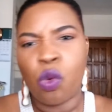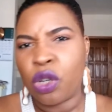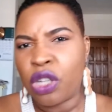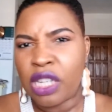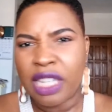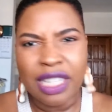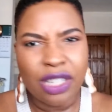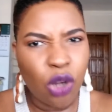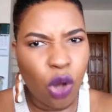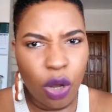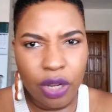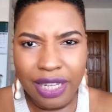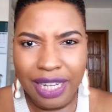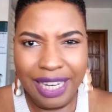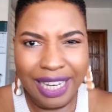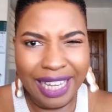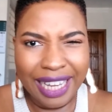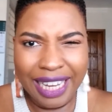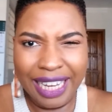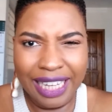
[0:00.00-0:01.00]
saw the
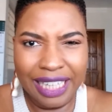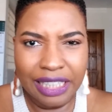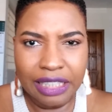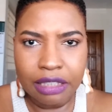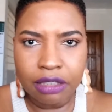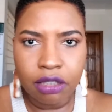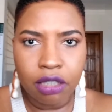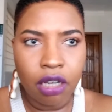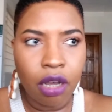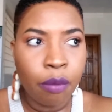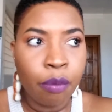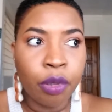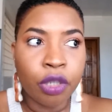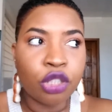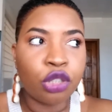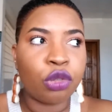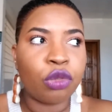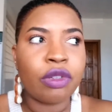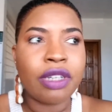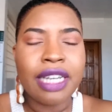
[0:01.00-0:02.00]
land,
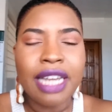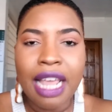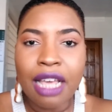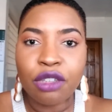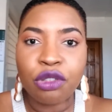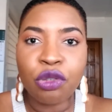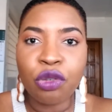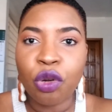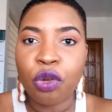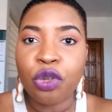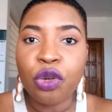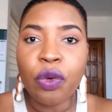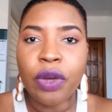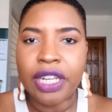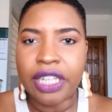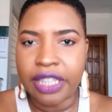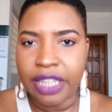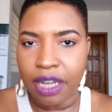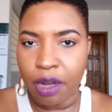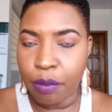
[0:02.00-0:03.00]
but you don't know
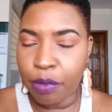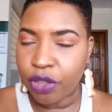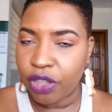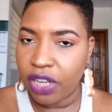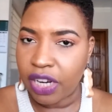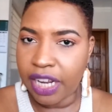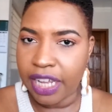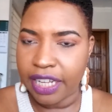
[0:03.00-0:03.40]
anything about the